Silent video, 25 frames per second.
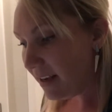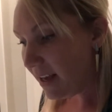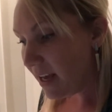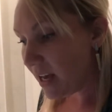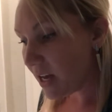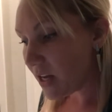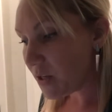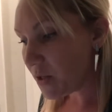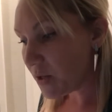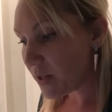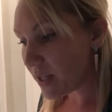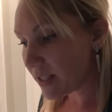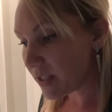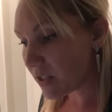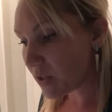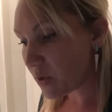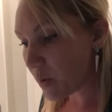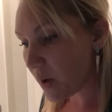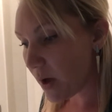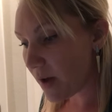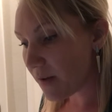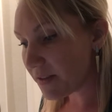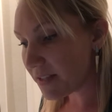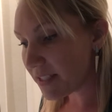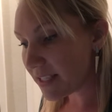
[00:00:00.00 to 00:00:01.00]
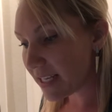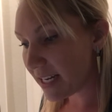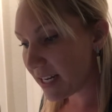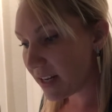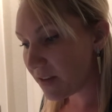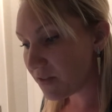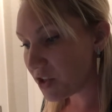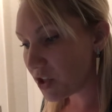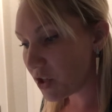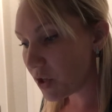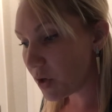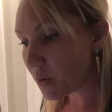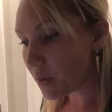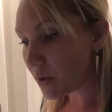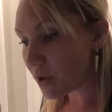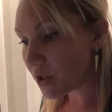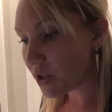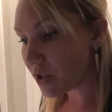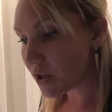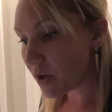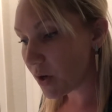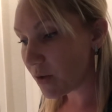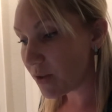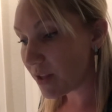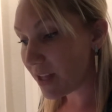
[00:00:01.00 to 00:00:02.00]
A 2012 study of children
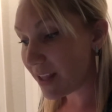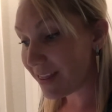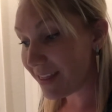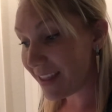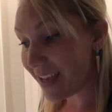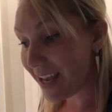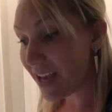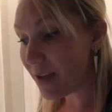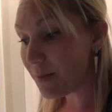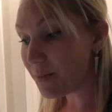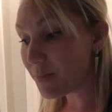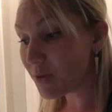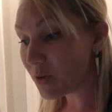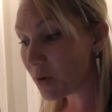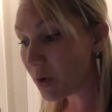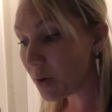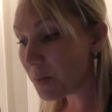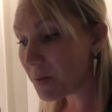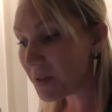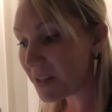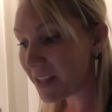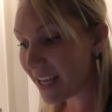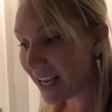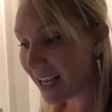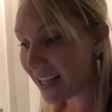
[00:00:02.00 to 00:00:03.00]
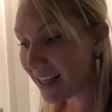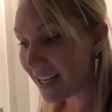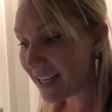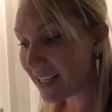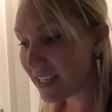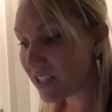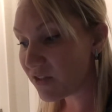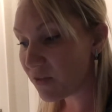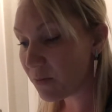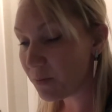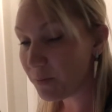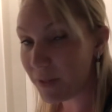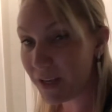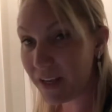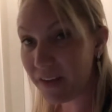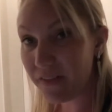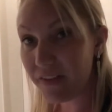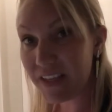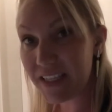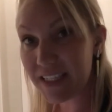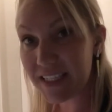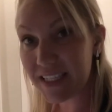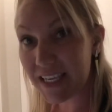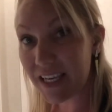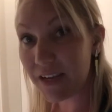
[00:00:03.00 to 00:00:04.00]
showed that they absorbed phthalates from
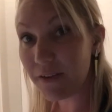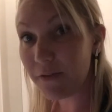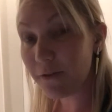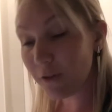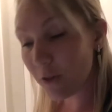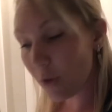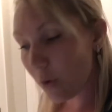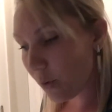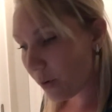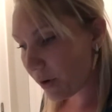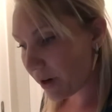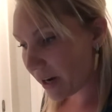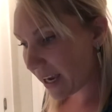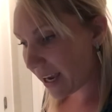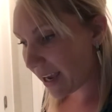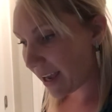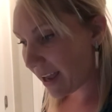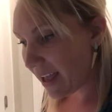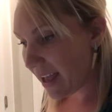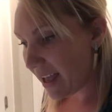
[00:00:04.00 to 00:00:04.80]
PVC flooring.